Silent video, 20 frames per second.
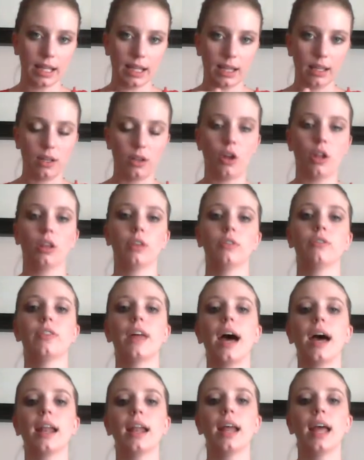it and all of
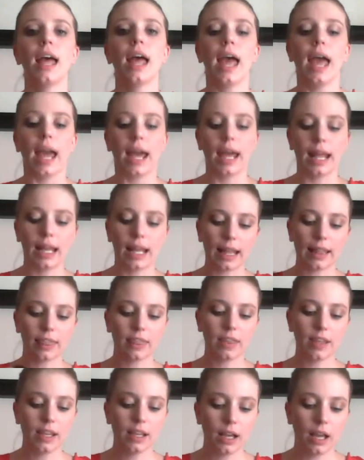that. And I
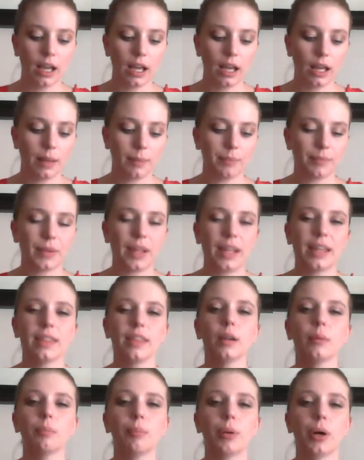
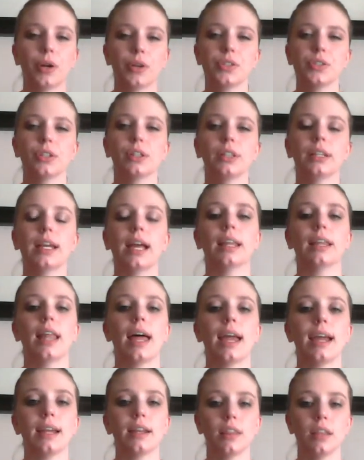think personally I
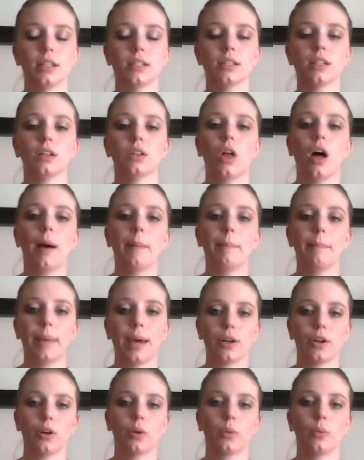liked this a lot
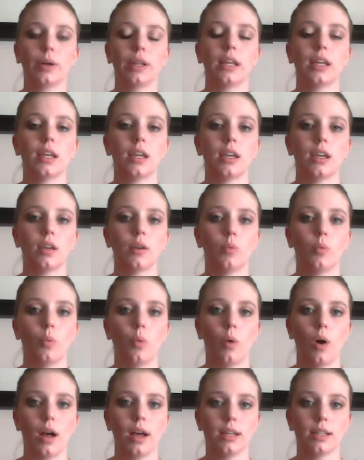better when he
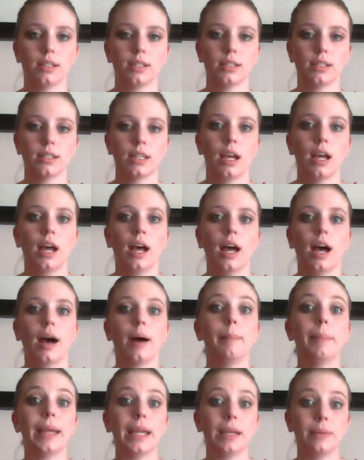was
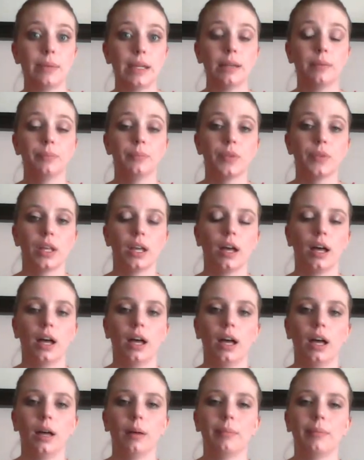a baby.
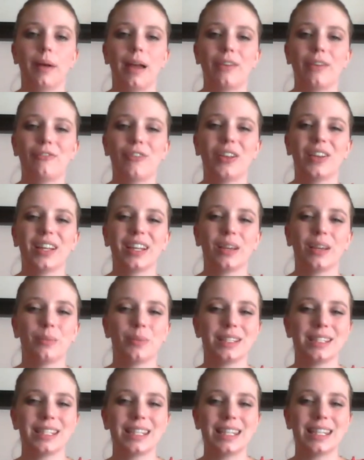I felt like it
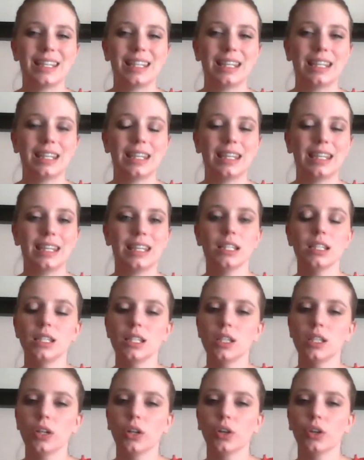was
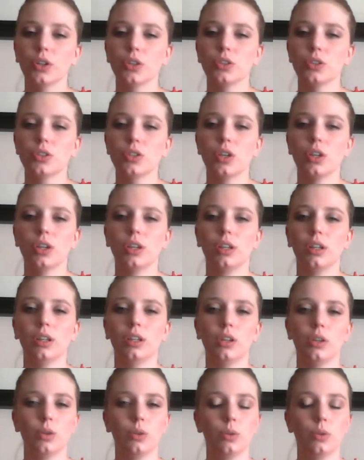easier to
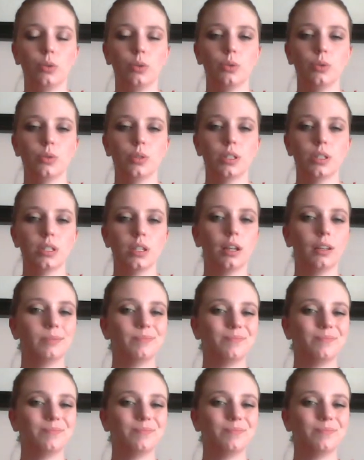use